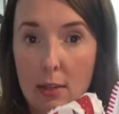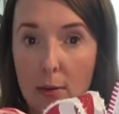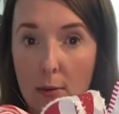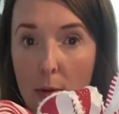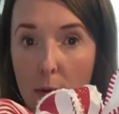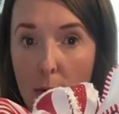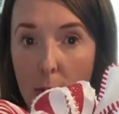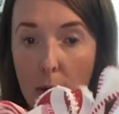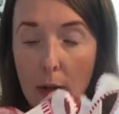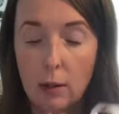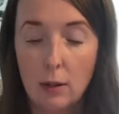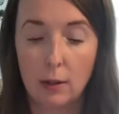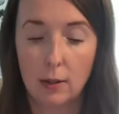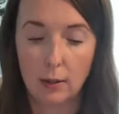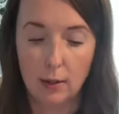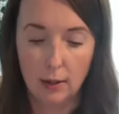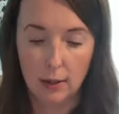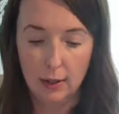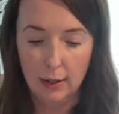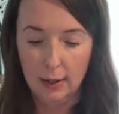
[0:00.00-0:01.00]
See what
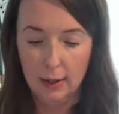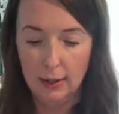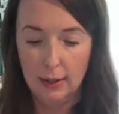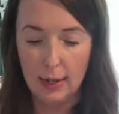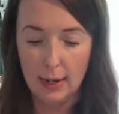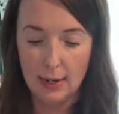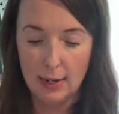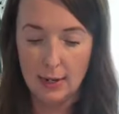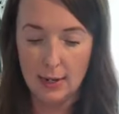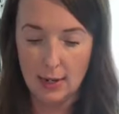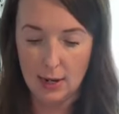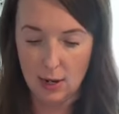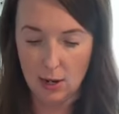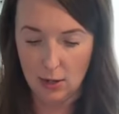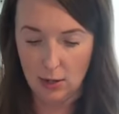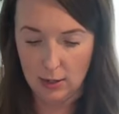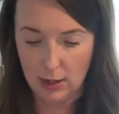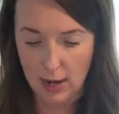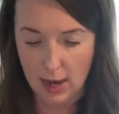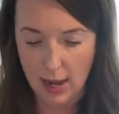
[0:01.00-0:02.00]
we're getting
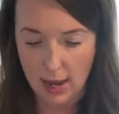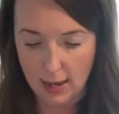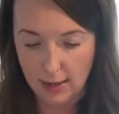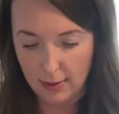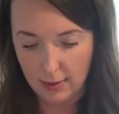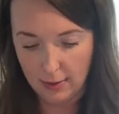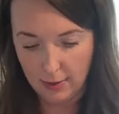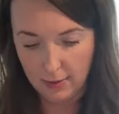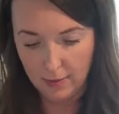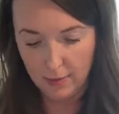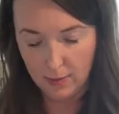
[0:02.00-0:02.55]
here, okay?